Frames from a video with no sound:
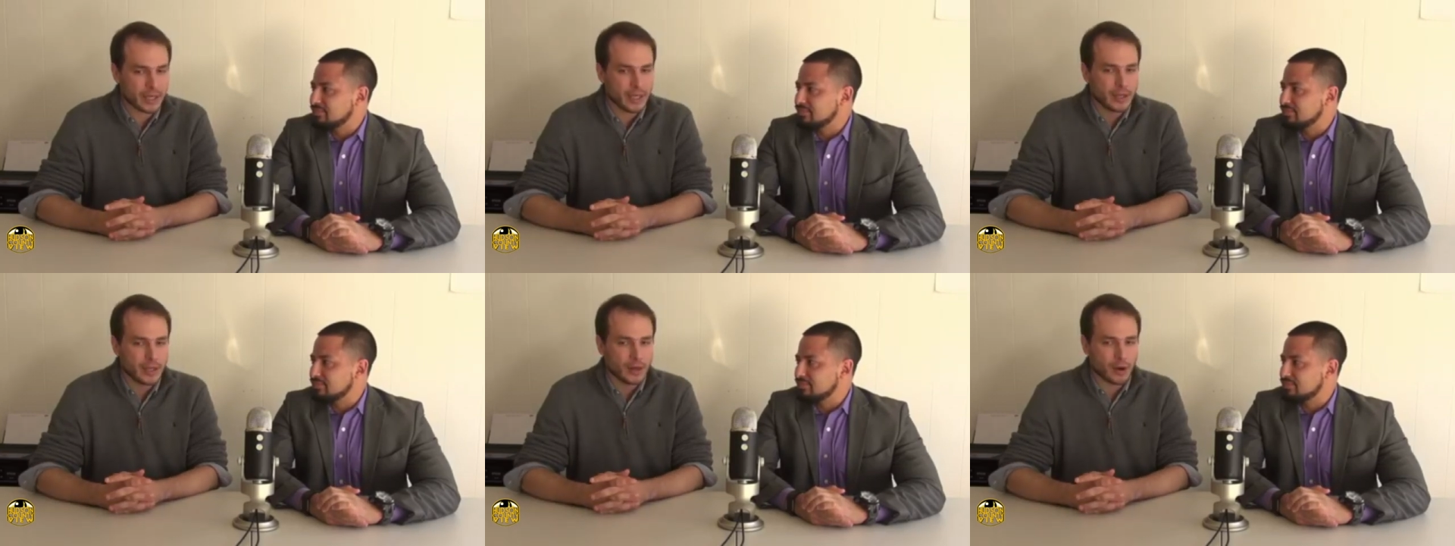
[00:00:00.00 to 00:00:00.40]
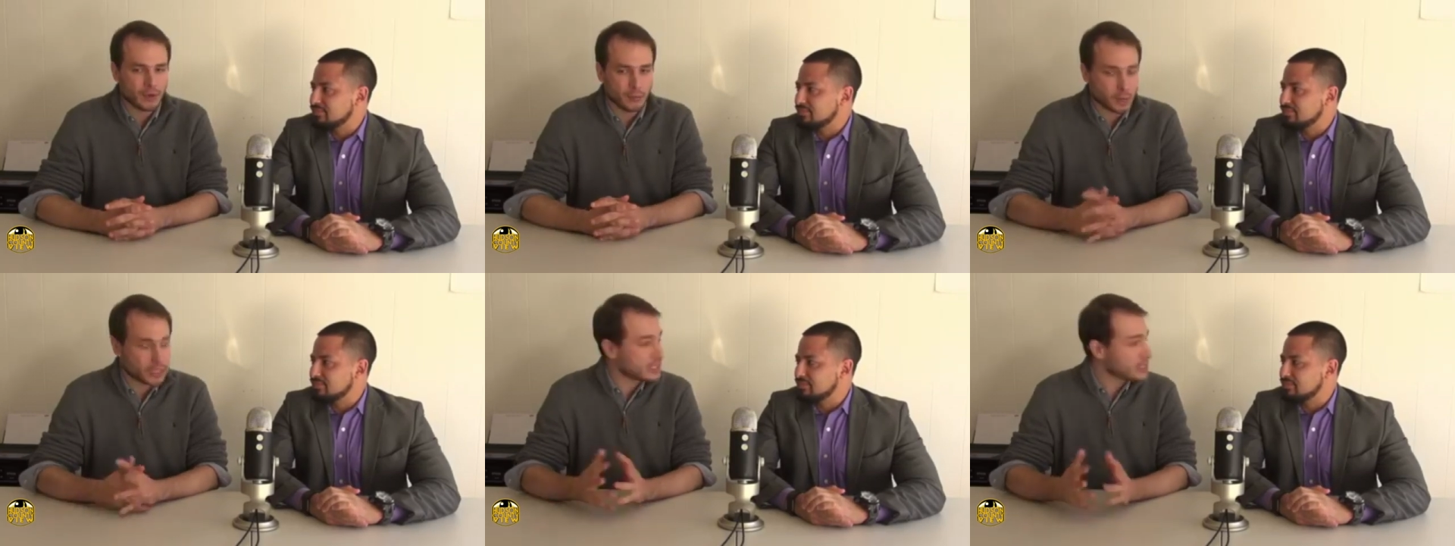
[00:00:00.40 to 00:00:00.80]
Speaker 1: our
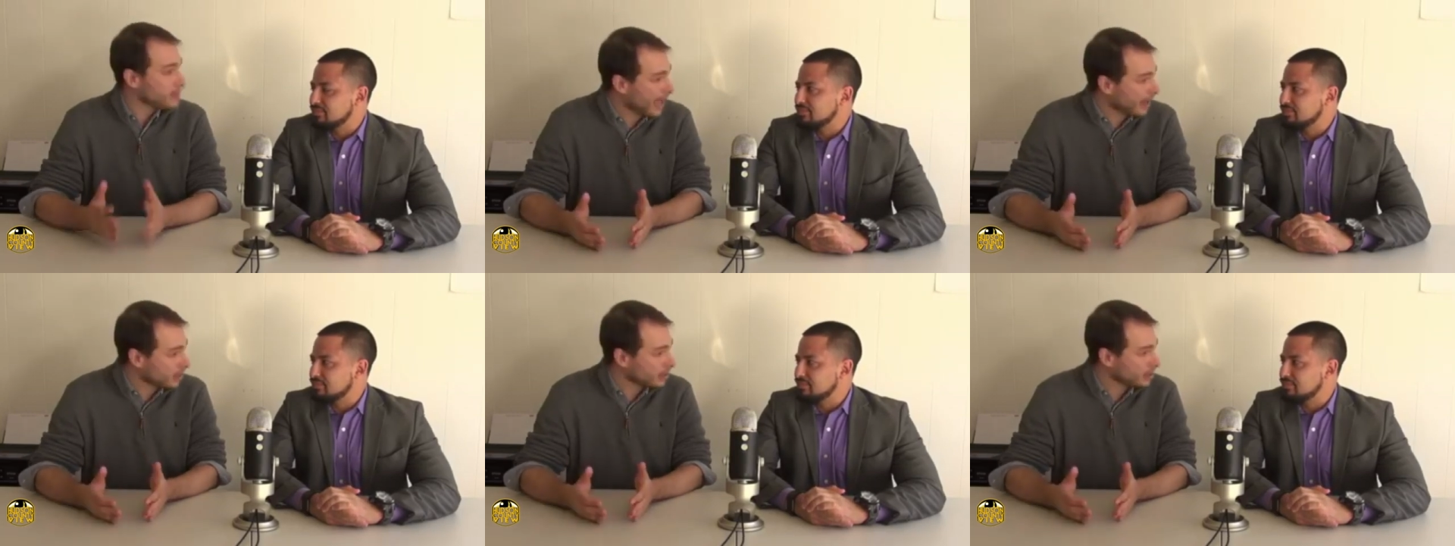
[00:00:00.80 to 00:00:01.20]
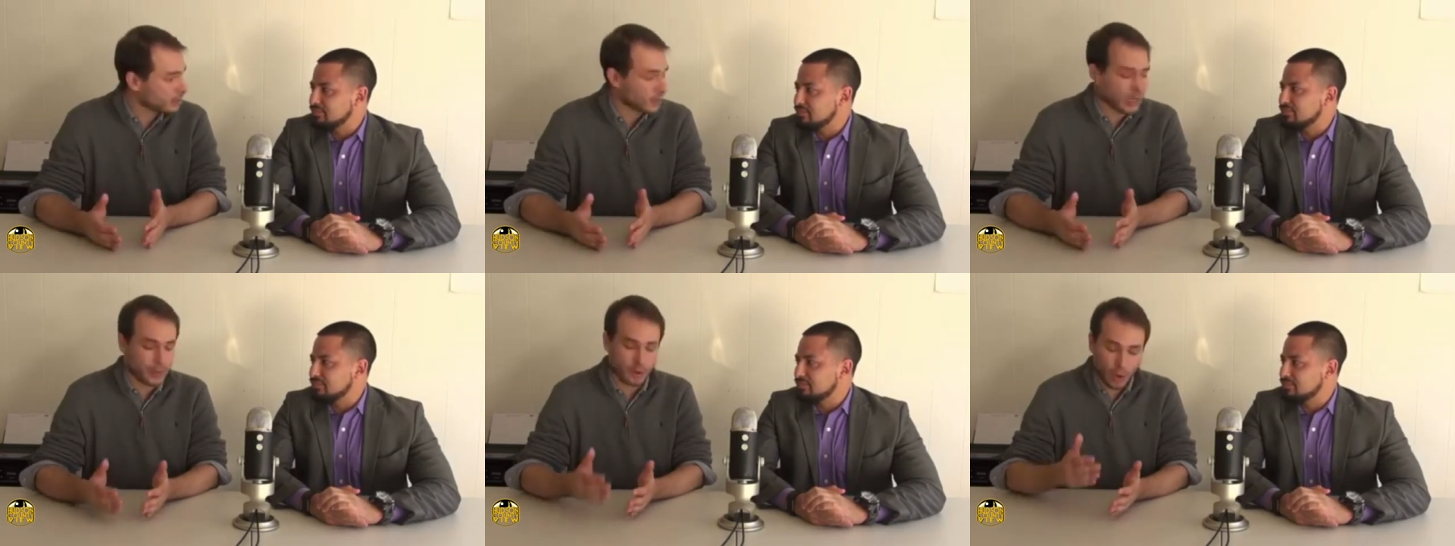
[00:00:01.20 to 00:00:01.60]
voices matter,
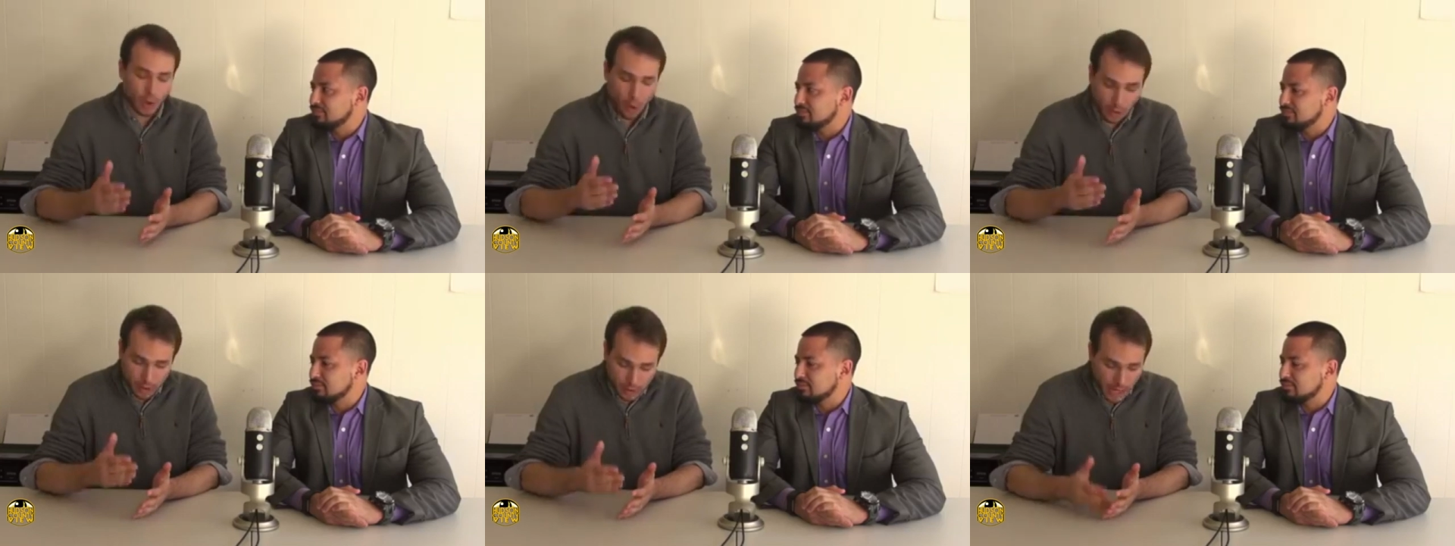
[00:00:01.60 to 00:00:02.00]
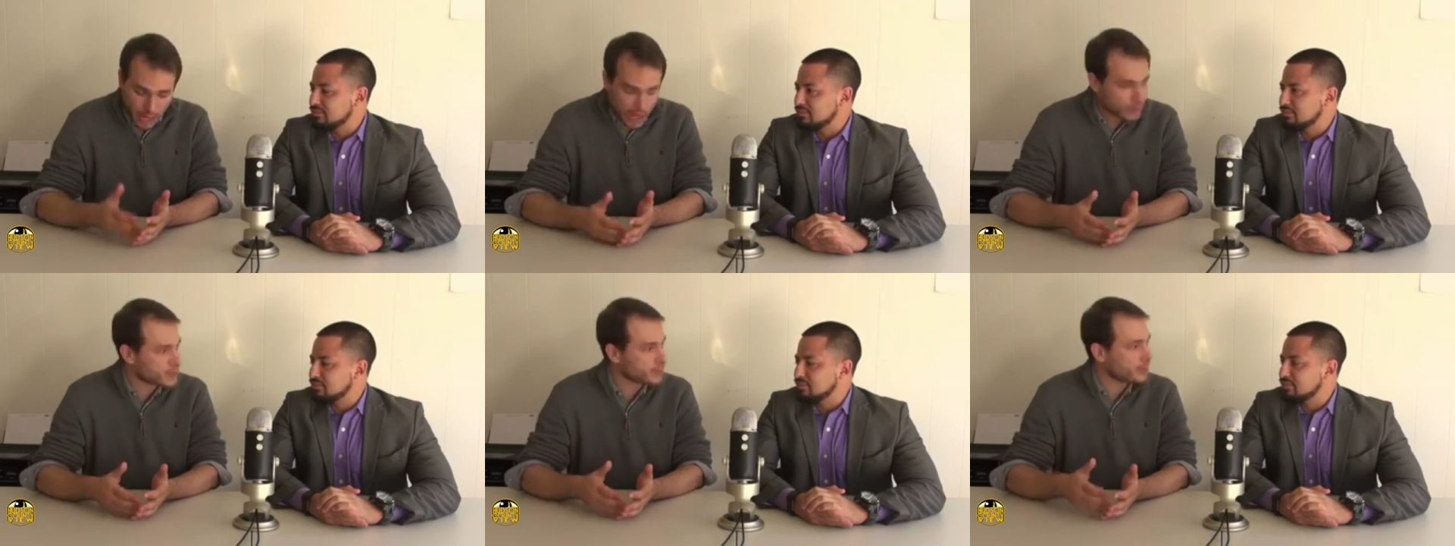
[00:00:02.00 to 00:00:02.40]
right? Call our
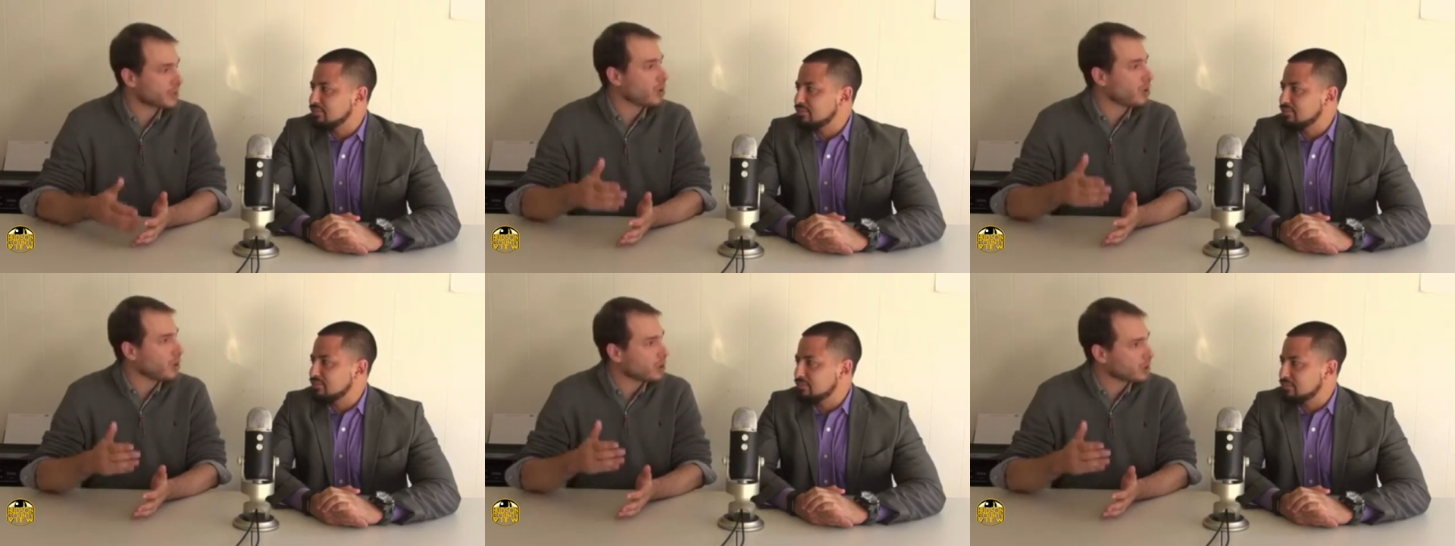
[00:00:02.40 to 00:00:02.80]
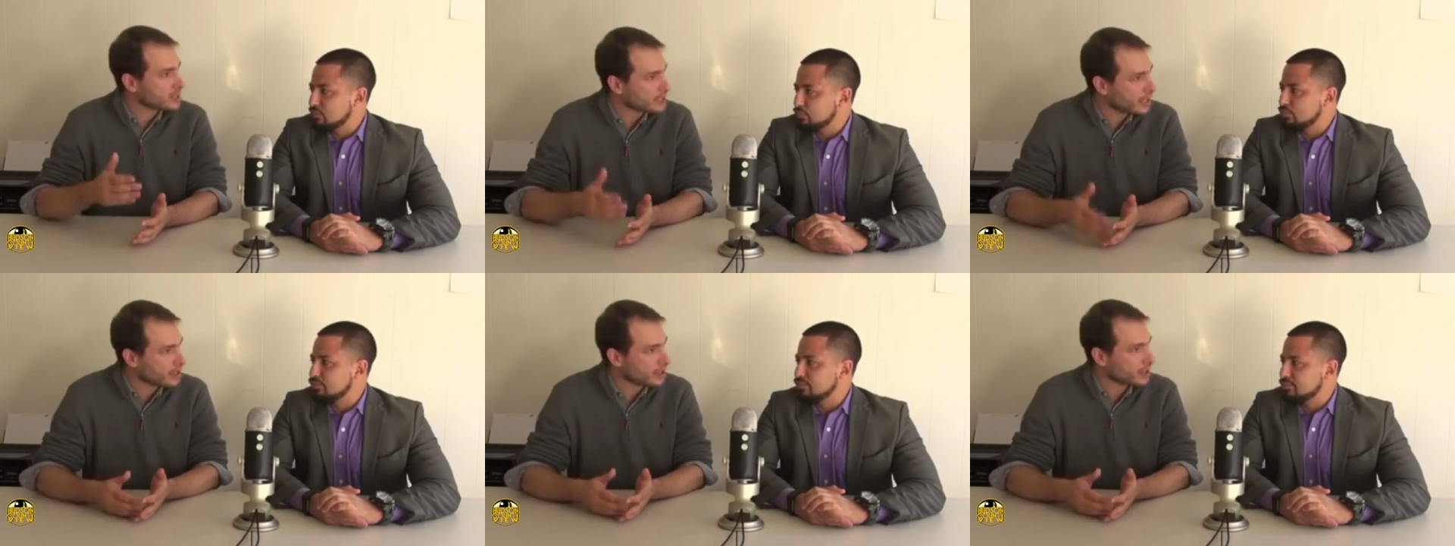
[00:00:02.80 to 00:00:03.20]
congressmen, call our
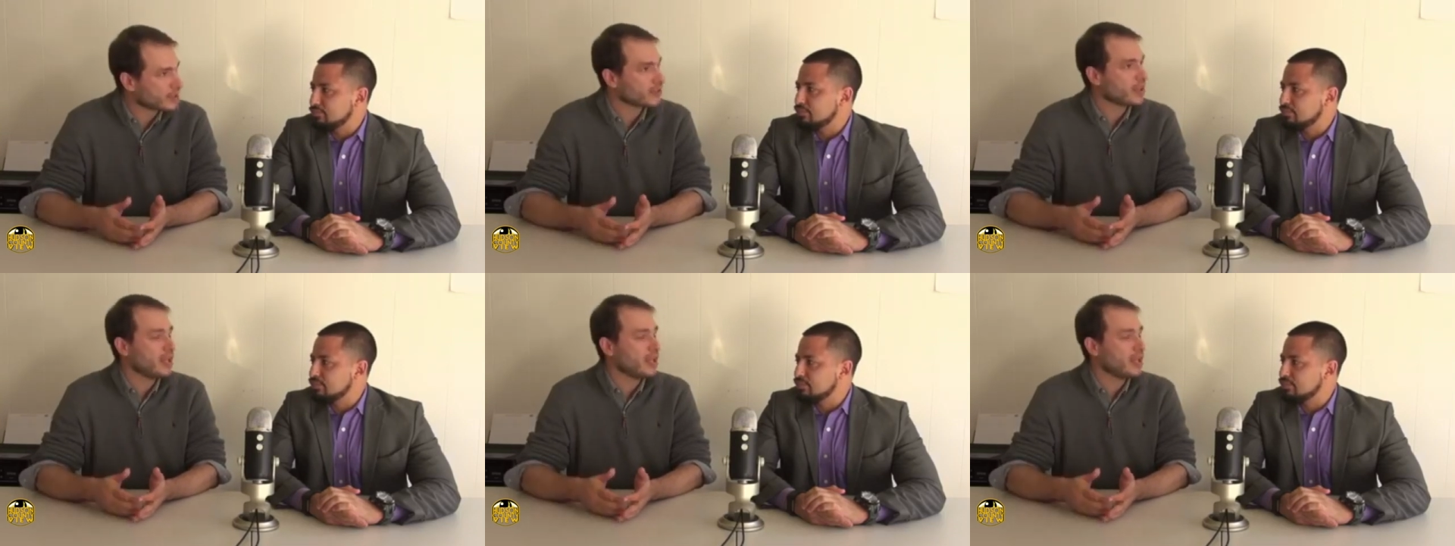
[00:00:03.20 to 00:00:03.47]
senators.